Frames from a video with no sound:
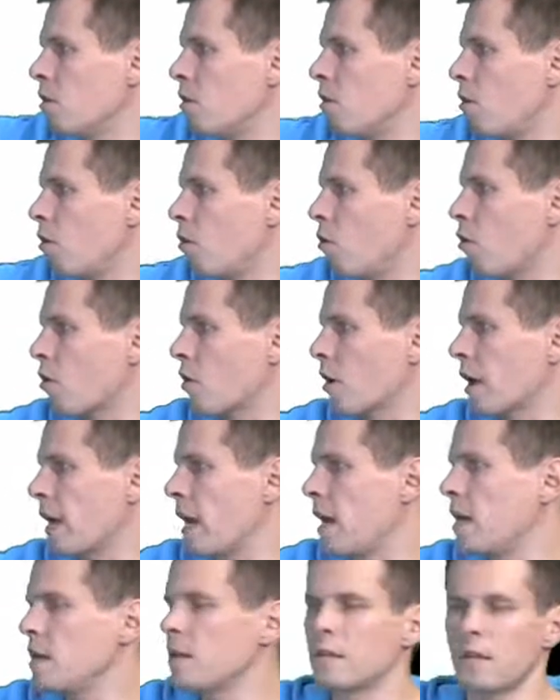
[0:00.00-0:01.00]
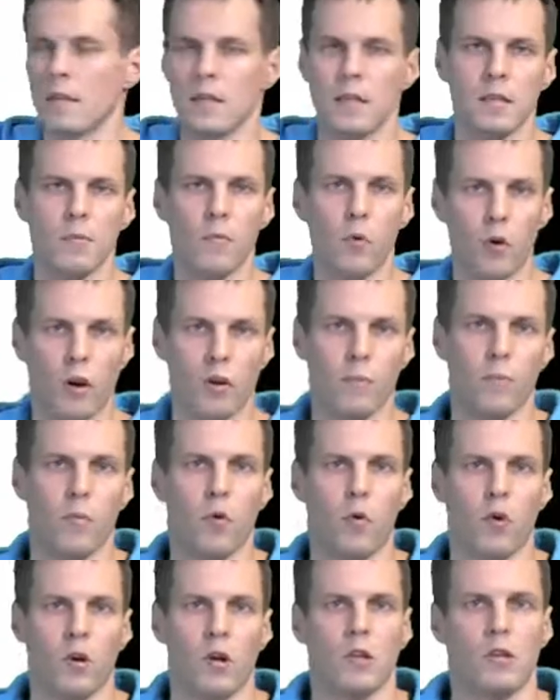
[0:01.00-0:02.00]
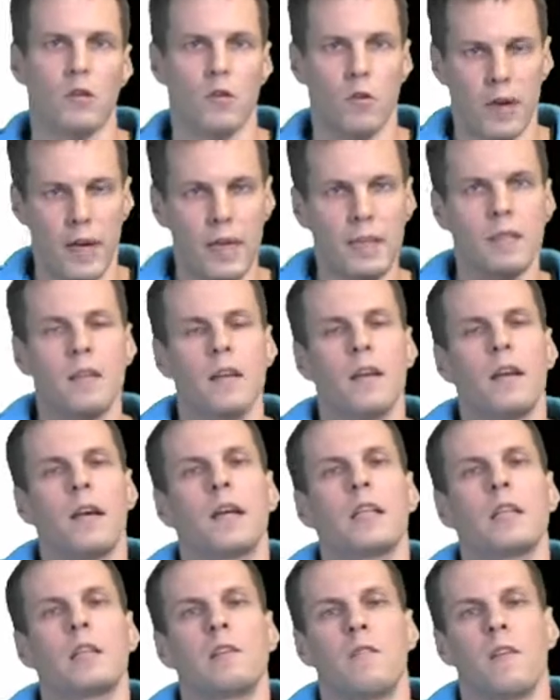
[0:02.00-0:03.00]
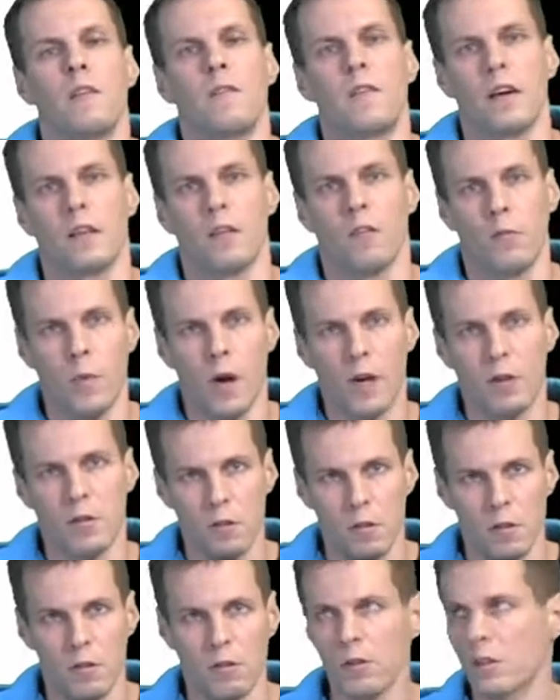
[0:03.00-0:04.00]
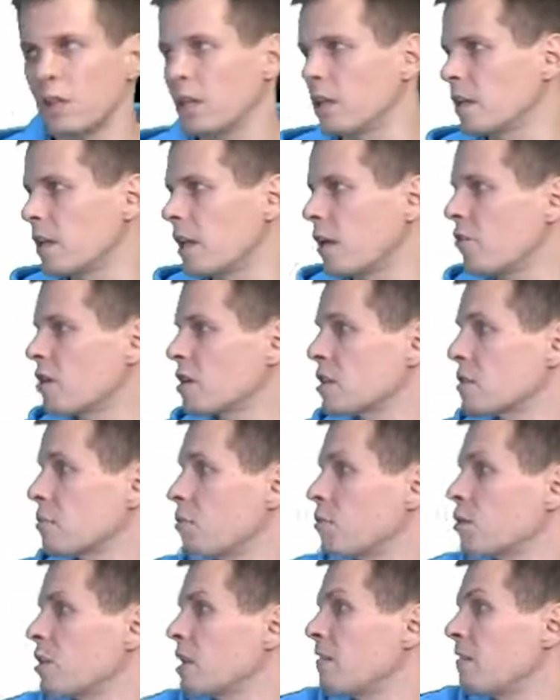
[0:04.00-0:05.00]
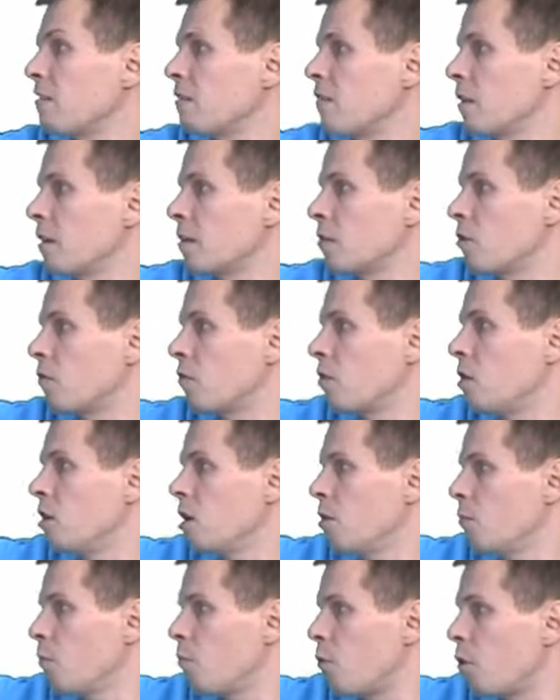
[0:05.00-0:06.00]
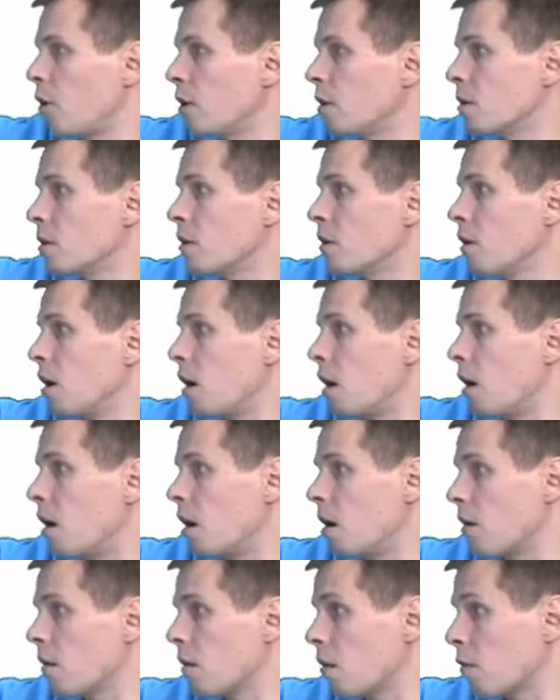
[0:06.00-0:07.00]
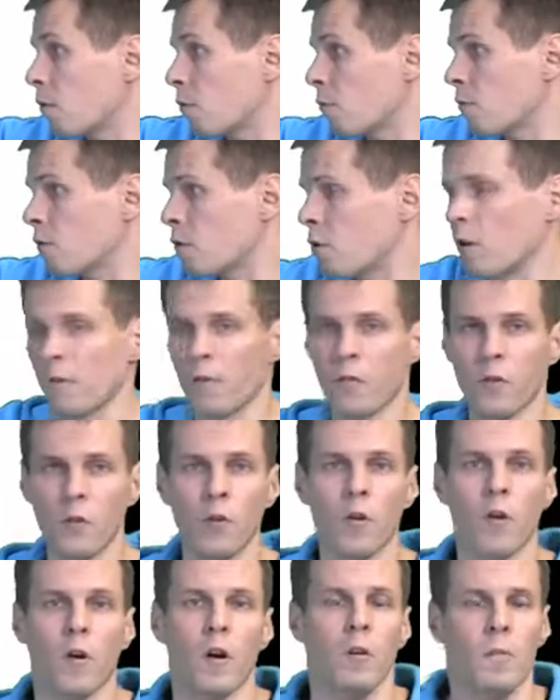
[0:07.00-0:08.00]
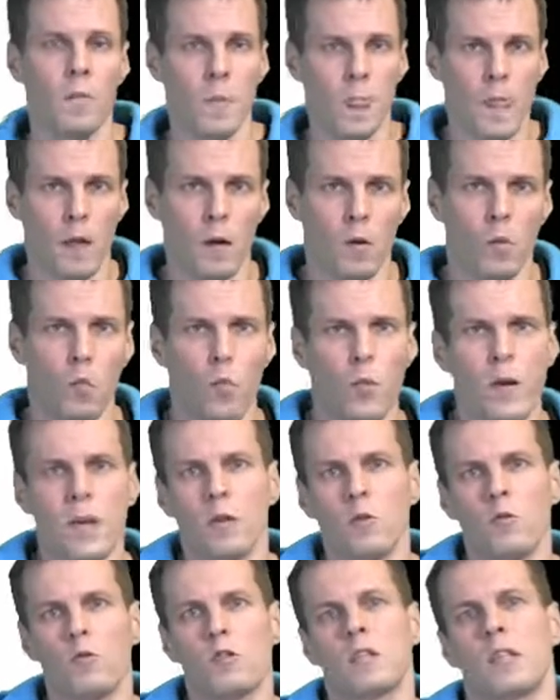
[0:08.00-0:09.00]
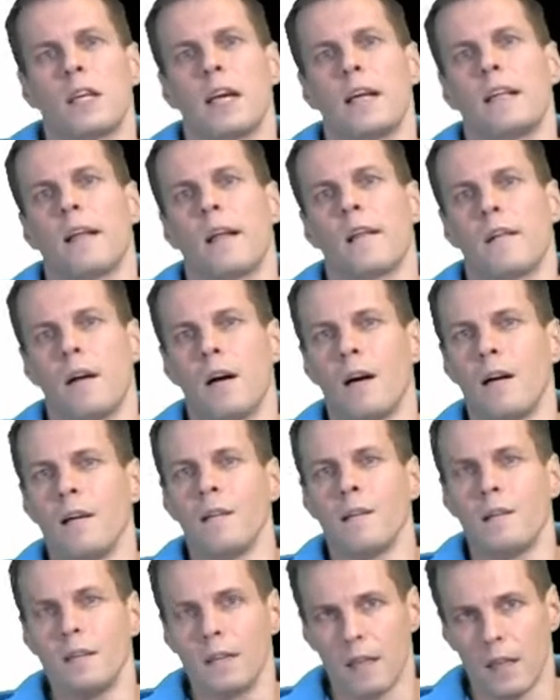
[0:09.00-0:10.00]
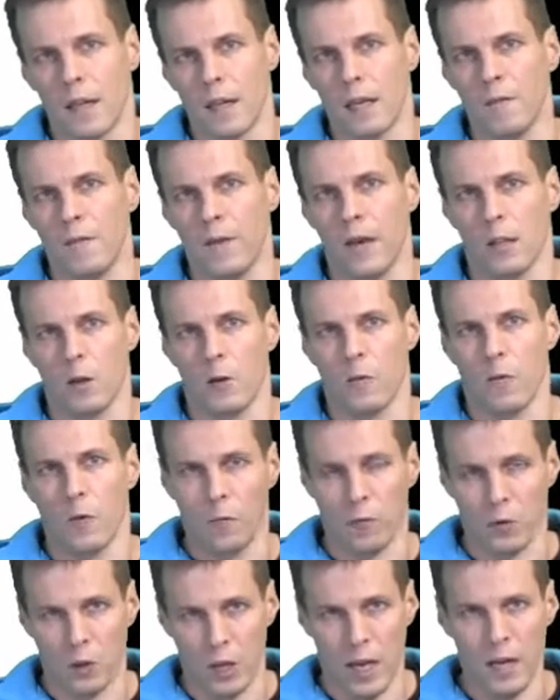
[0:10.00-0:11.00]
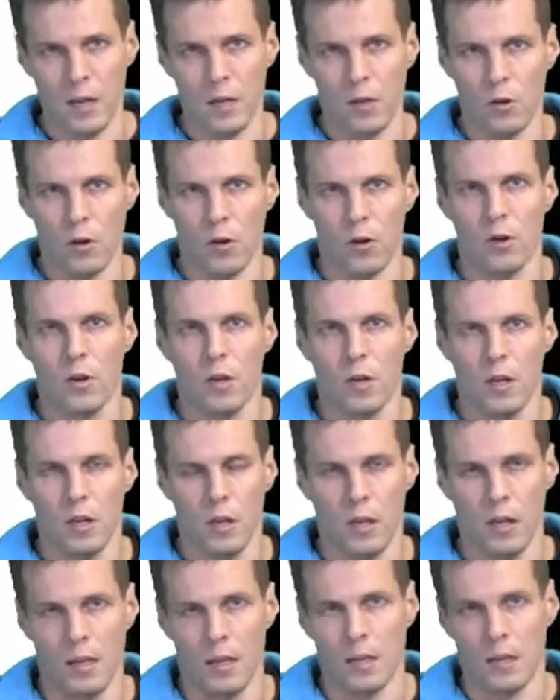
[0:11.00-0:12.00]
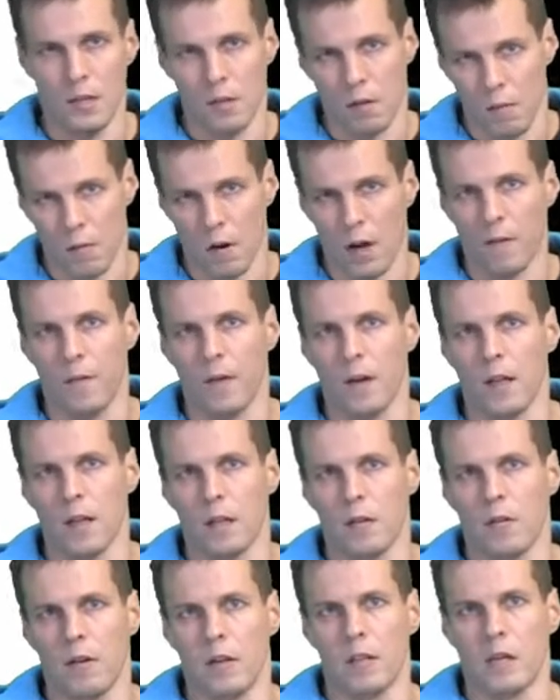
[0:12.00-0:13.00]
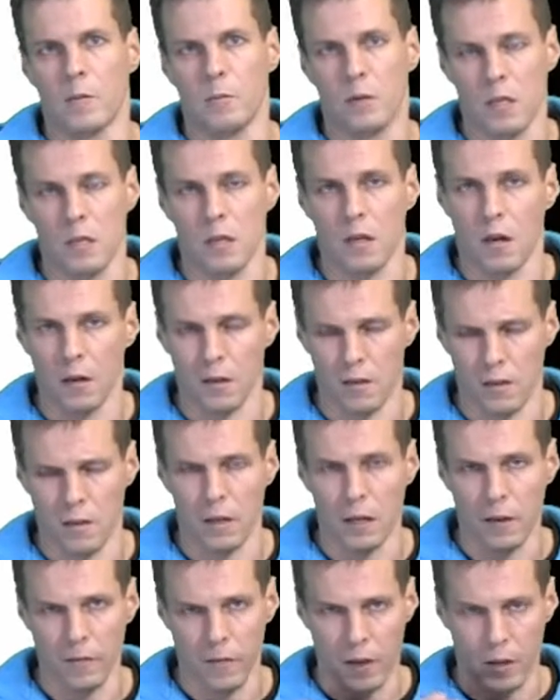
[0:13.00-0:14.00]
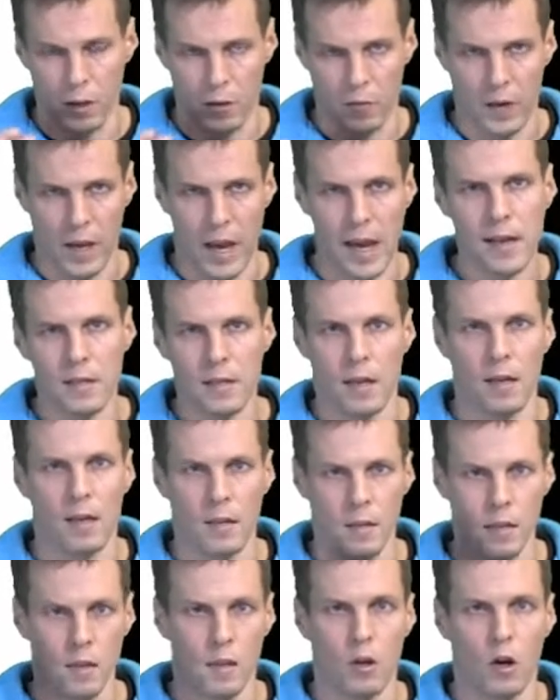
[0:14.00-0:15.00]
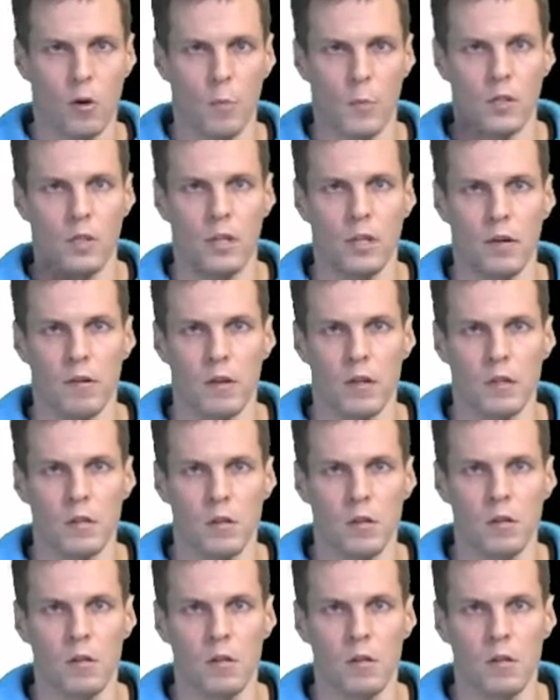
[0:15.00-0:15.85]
or age is more important. So age has a negative effect of minus 13, tenure has a positive effect of 0.34. We could say that the effect of tenure is roughly 3 times as large as the effect of age, and it's in the opposite direction.